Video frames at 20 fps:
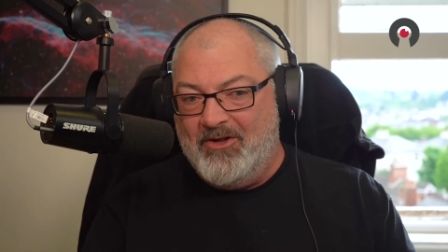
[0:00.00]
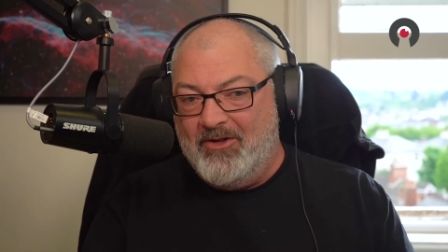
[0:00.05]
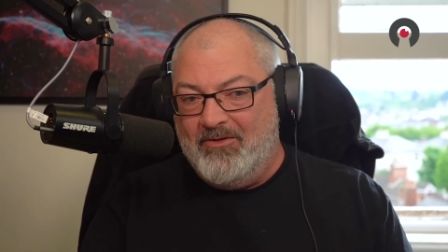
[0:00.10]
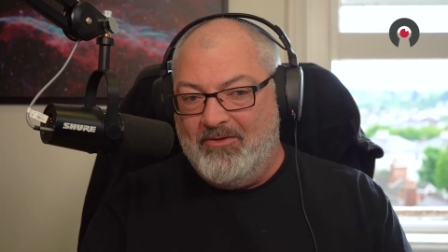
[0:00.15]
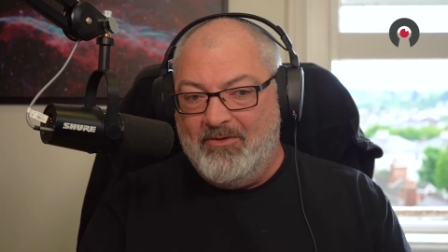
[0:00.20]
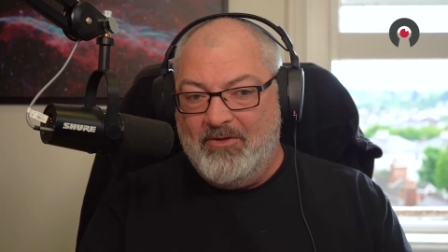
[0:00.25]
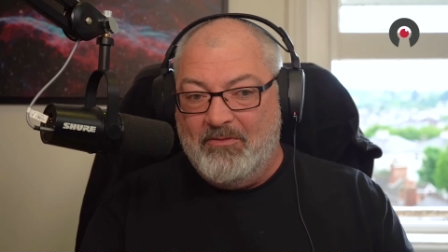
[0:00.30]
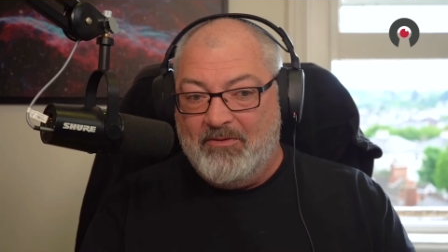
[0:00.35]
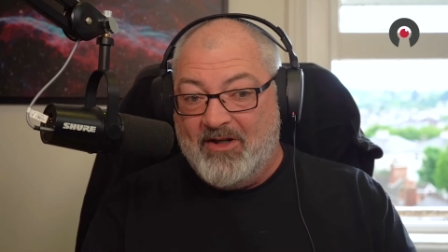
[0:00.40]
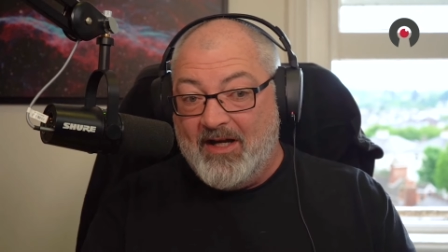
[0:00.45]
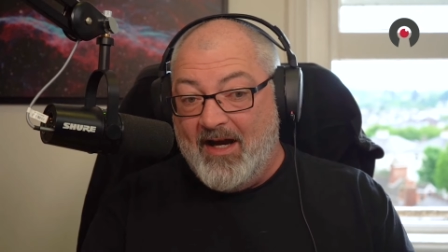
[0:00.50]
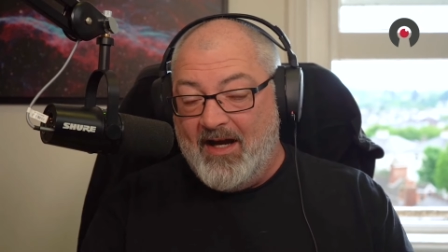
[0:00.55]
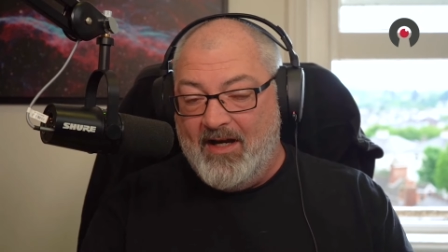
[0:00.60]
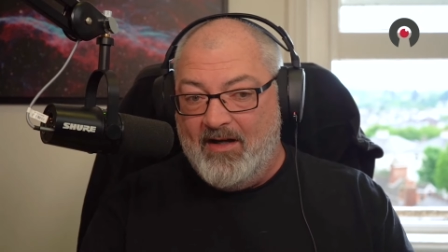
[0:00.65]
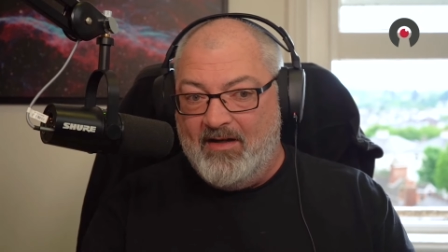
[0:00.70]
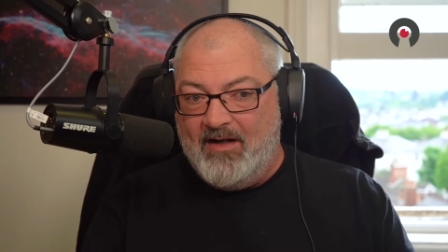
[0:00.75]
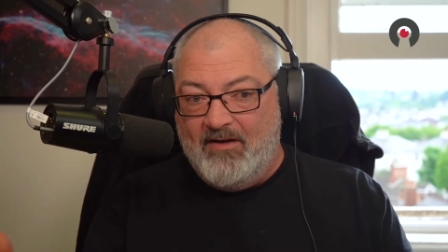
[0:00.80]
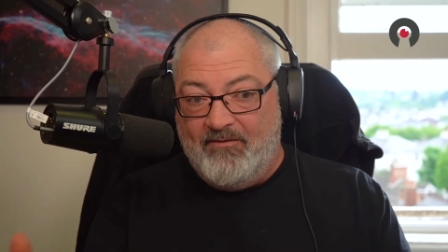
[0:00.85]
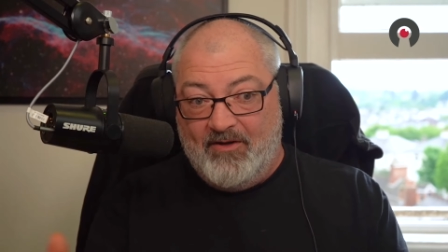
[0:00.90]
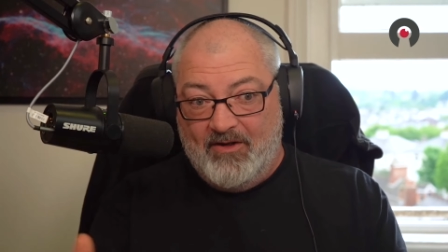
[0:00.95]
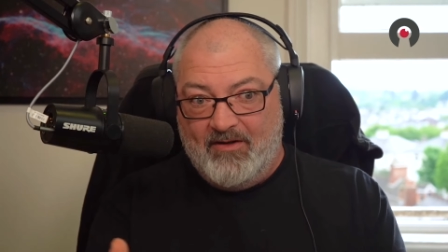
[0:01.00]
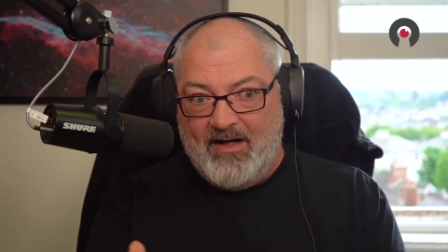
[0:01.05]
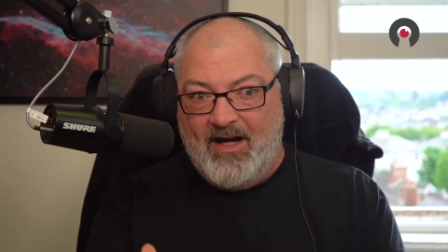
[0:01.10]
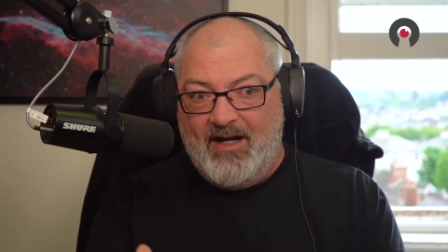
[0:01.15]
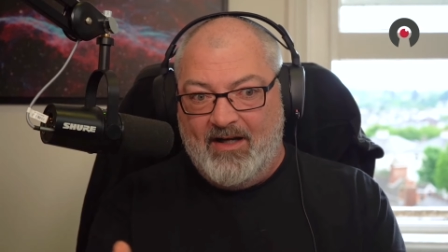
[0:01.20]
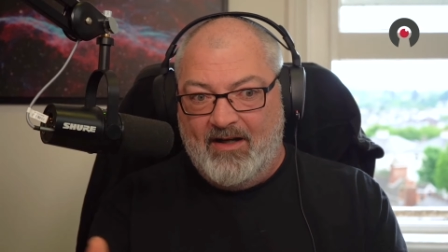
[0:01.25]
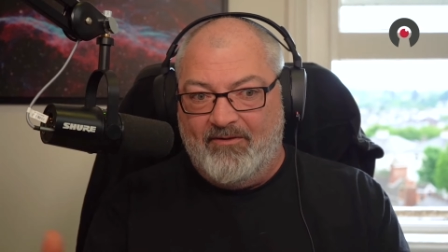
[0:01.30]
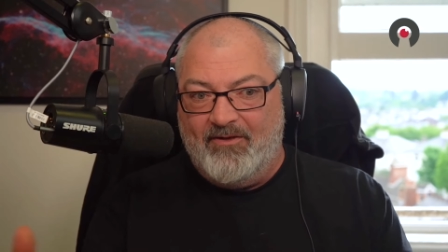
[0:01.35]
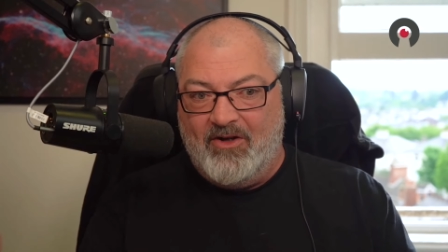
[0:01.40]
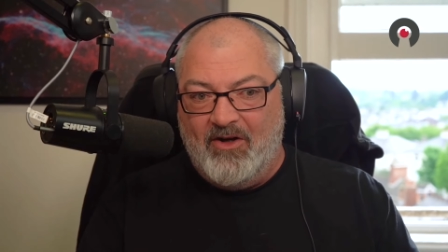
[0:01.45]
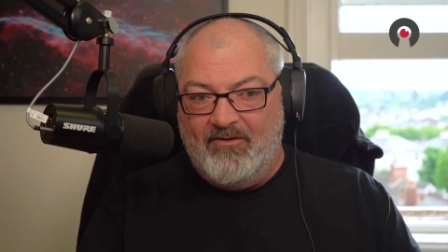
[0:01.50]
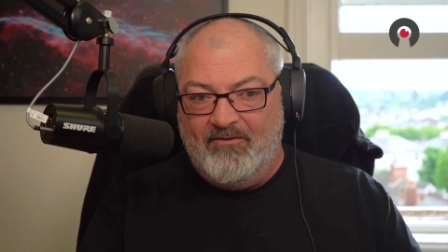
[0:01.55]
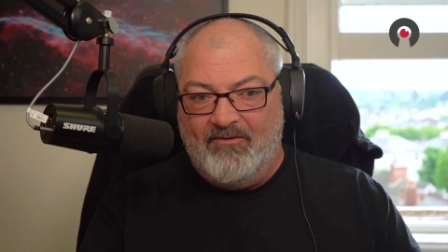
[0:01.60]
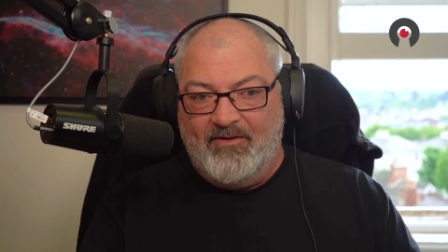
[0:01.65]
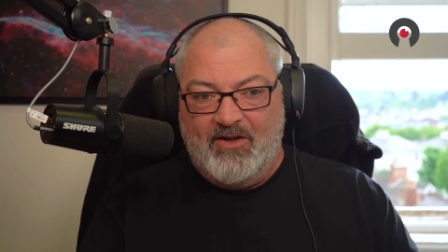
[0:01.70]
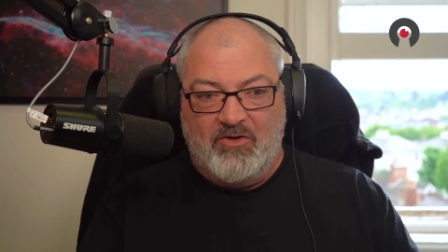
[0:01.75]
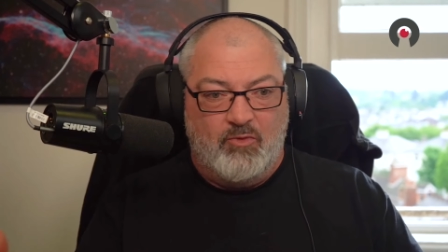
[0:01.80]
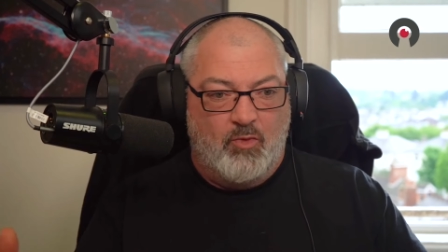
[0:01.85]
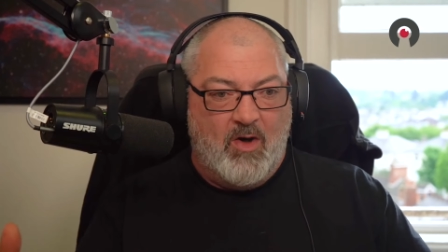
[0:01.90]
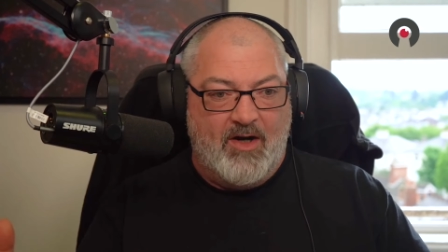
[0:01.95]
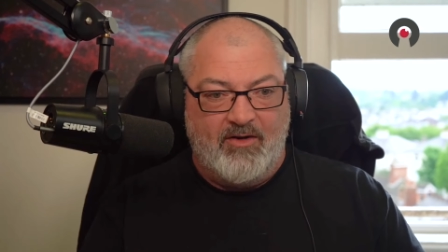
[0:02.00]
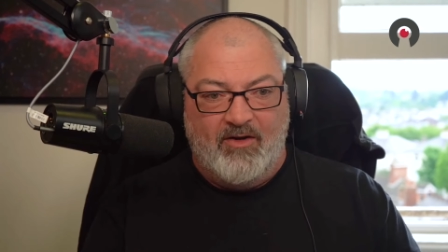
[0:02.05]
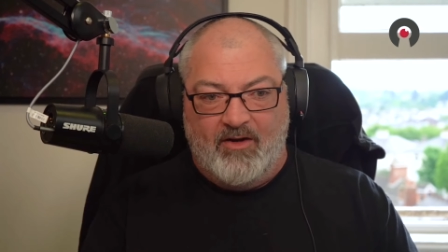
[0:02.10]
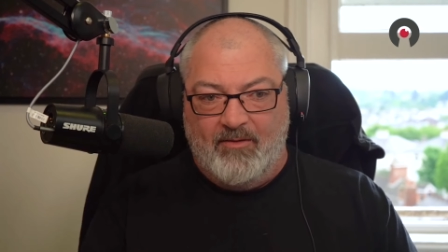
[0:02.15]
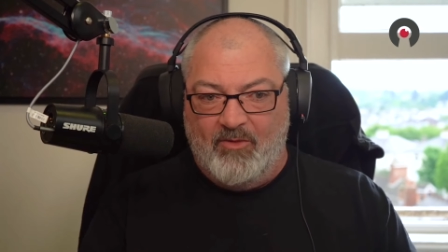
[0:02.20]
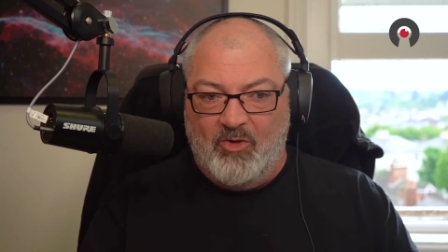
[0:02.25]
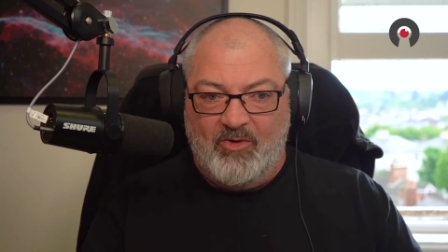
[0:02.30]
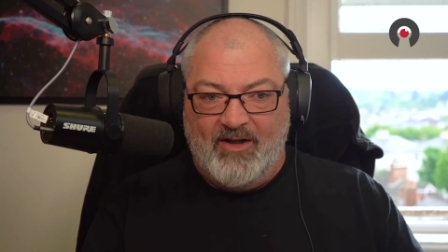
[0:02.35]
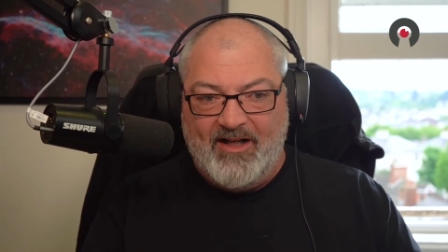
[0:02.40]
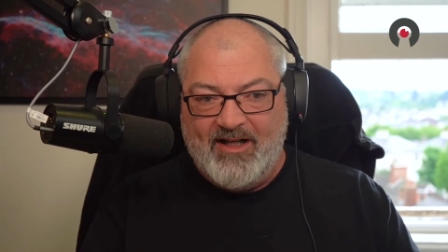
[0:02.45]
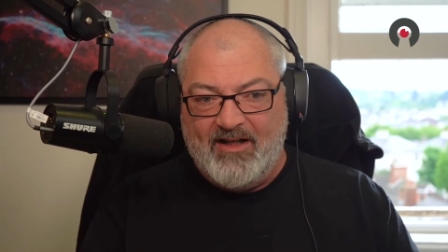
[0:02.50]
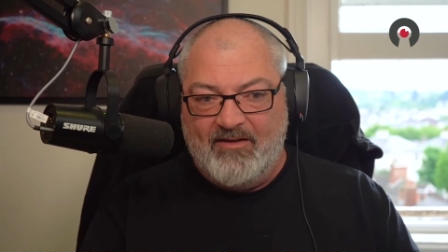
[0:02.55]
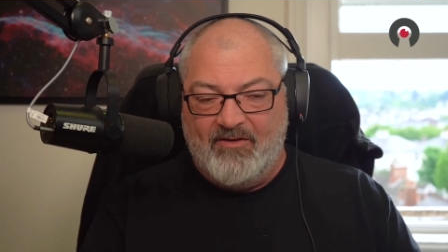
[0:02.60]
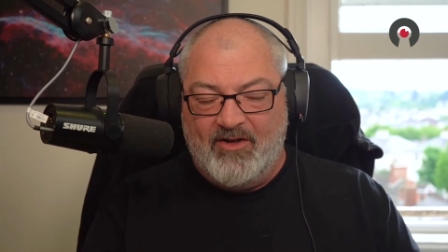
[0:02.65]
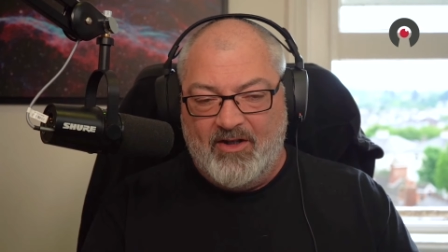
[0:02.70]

you, get, if you get enough conflict, one of them will leave.